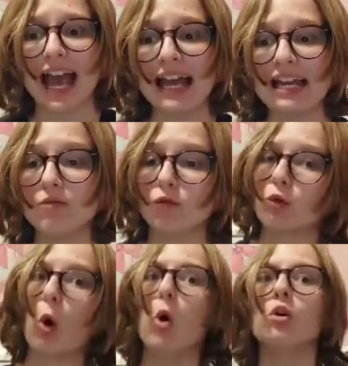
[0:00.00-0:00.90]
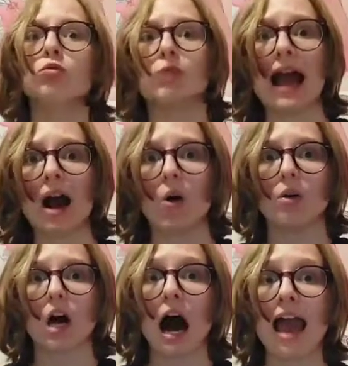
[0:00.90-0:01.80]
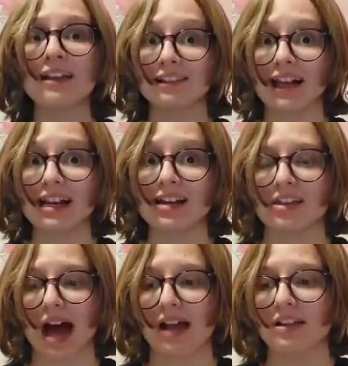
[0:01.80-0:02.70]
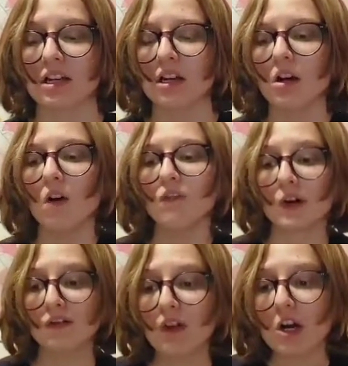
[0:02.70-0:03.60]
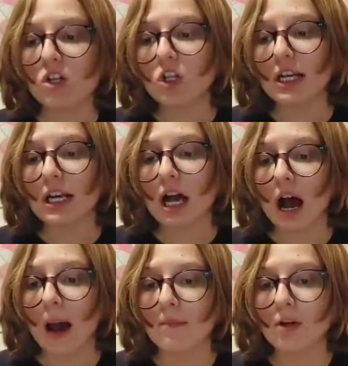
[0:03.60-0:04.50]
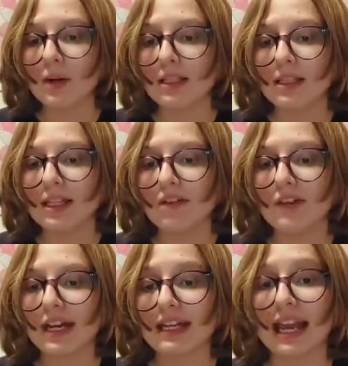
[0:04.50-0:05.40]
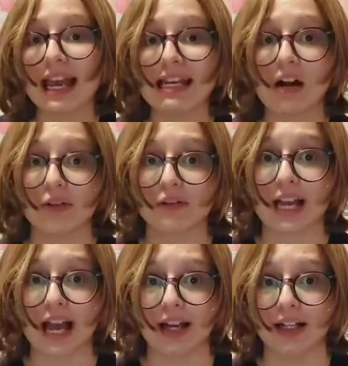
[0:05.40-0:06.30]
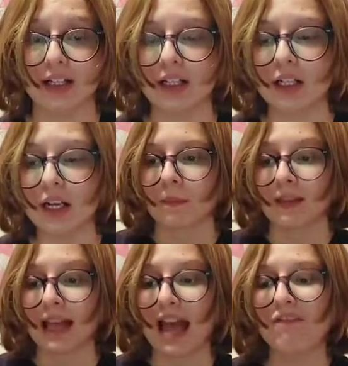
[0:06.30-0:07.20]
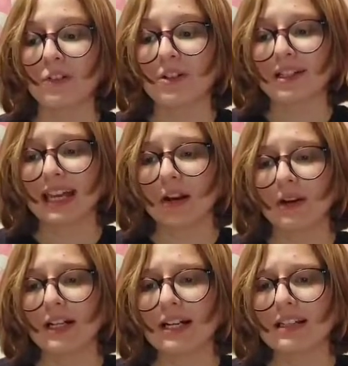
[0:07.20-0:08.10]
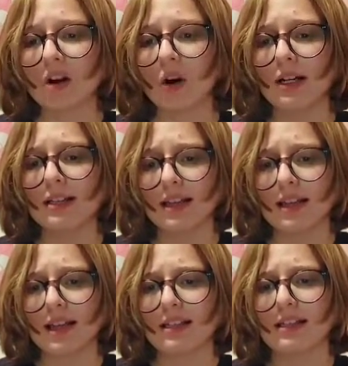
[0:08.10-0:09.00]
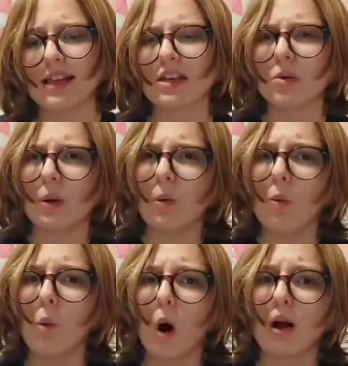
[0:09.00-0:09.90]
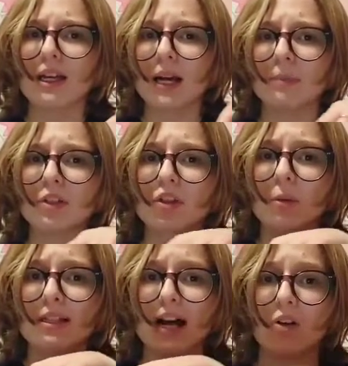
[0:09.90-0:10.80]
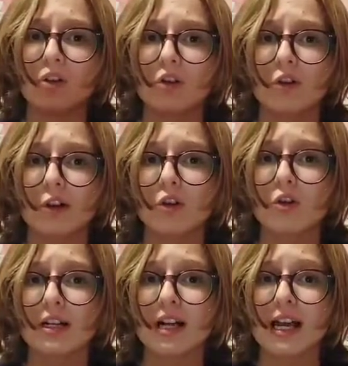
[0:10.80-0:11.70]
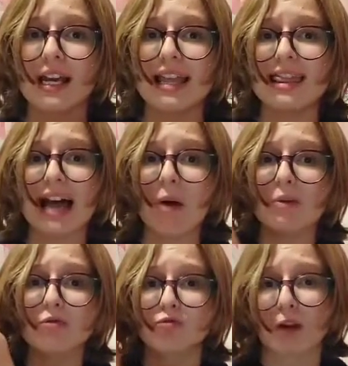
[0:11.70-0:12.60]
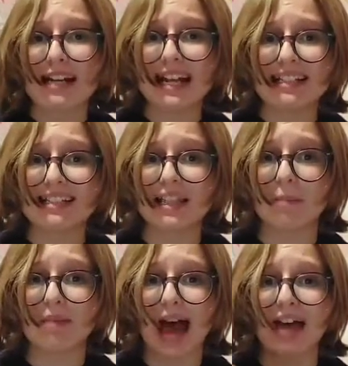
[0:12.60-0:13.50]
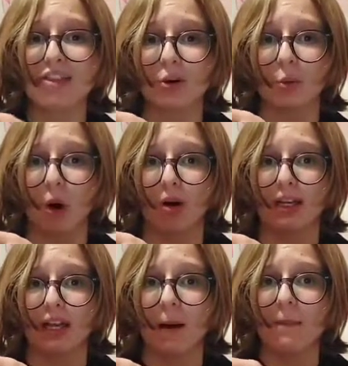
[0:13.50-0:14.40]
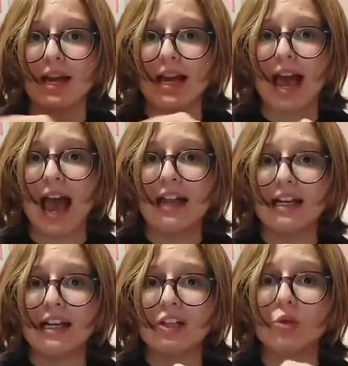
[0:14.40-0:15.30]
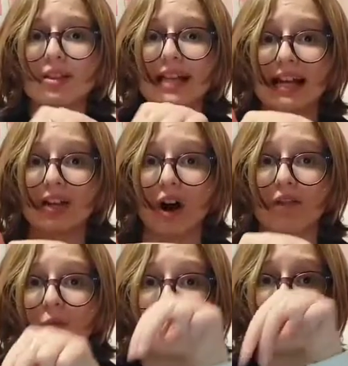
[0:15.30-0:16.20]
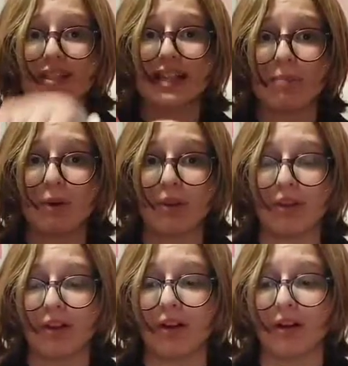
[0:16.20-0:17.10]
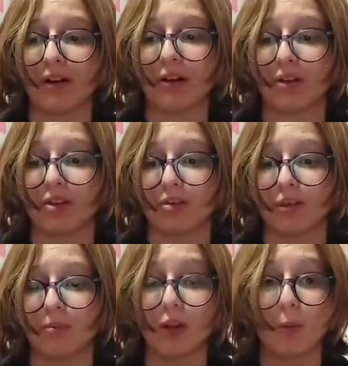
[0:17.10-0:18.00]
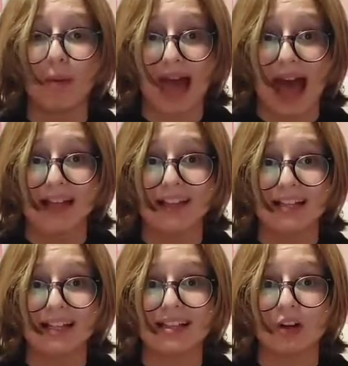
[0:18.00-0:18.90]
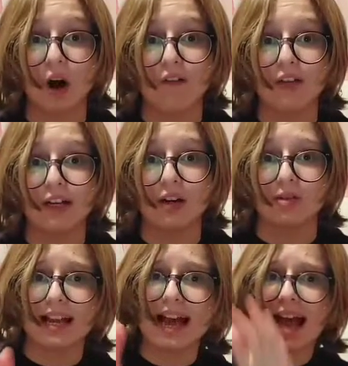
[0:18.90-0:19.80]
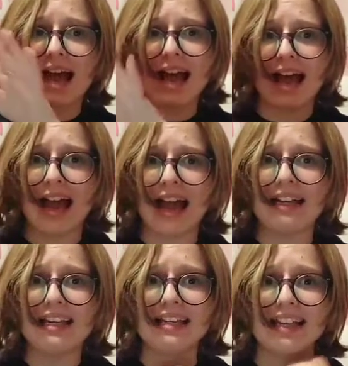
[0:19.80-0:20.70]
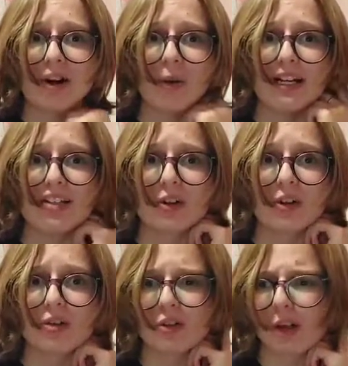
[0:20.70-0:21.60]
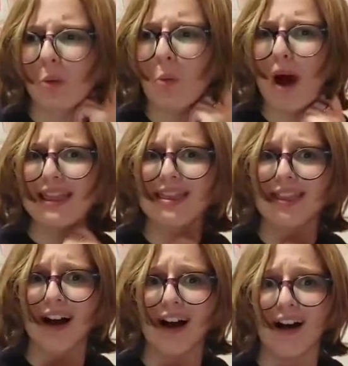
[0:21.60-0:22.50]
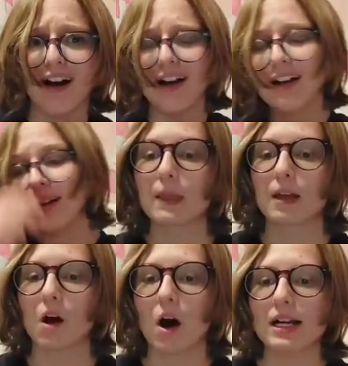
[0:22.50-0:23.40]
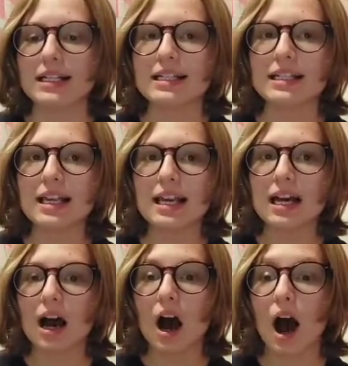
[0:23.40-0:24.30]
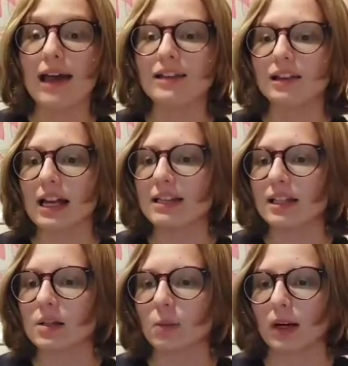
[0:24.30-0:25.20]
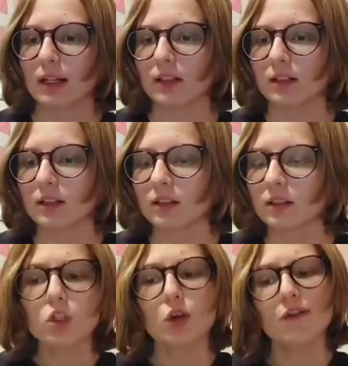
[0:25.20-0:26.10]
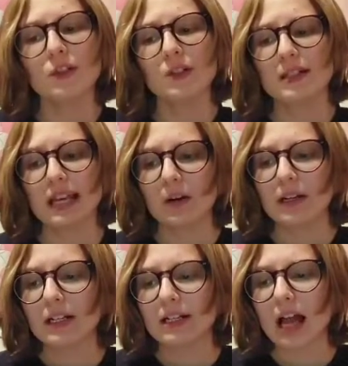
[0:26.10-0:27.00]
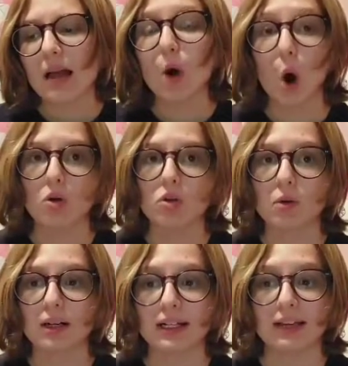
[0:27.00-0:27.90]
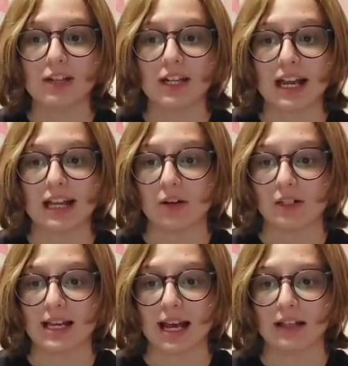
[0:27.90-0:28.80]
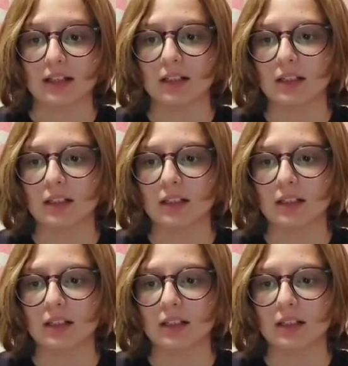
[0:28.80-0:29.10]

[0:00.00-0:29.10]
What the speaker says: And it rolled around. I liked that. For function, I'm going to give it an 8 out of 10. And for scariness, honestly, like, say you were walking up to someone's house on trick-or-treat night, and that was right next to the path you're walking up. And you set it off when you step on the little pad that sets it off, and he goes, ha, ha, ha, ha, and he's, like, going in circles, and you're like, what the? Honestly, I like this one. So for scariness, I'm also going to give it an 8 out of 10.